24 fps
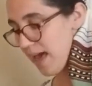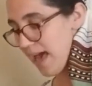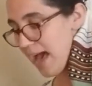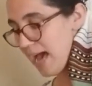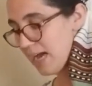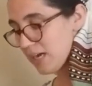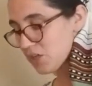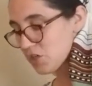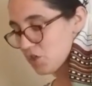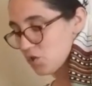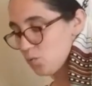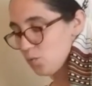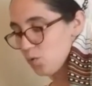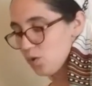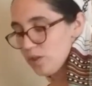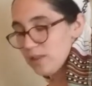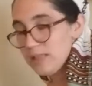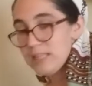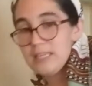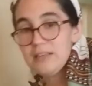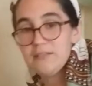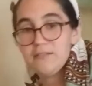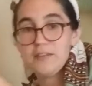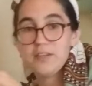actual
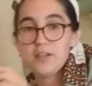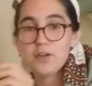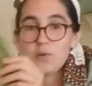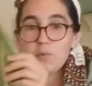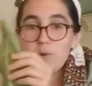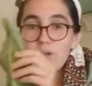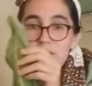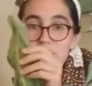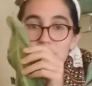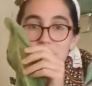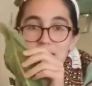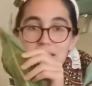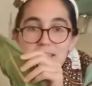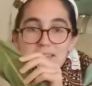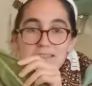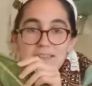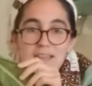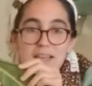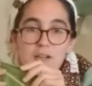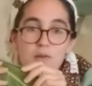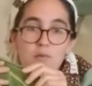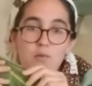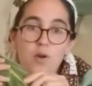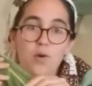leaf here with me because
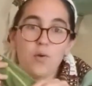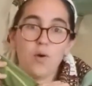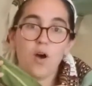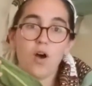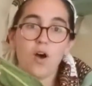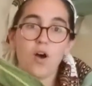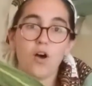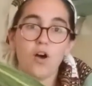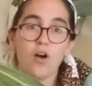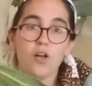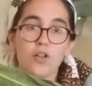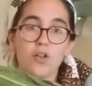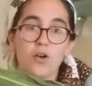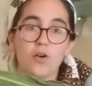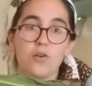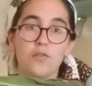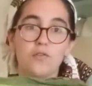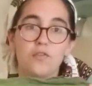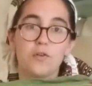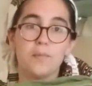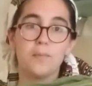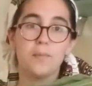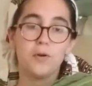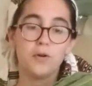they grow all
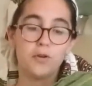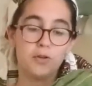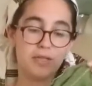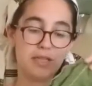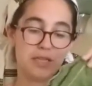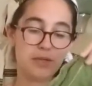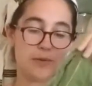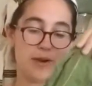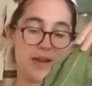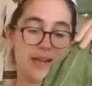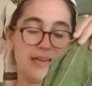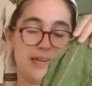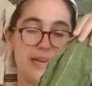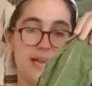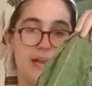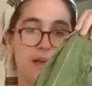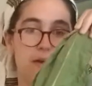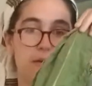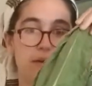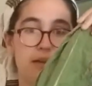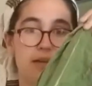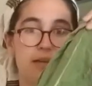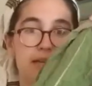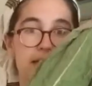over Berkeley right
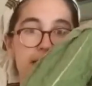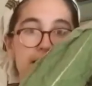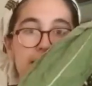now.